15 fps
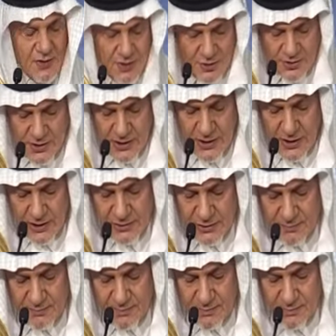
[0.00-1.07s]
on the
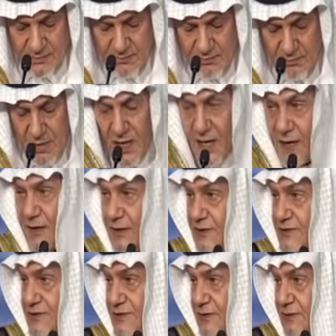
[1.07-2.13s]
kingdom by
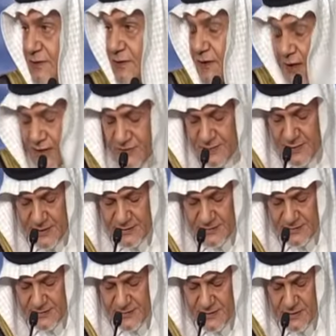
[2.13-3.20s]
instant
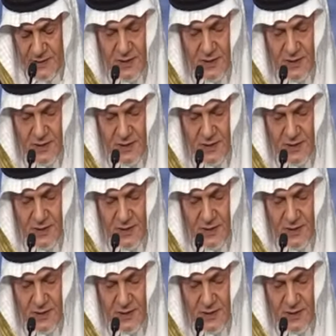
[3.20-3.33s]
experts,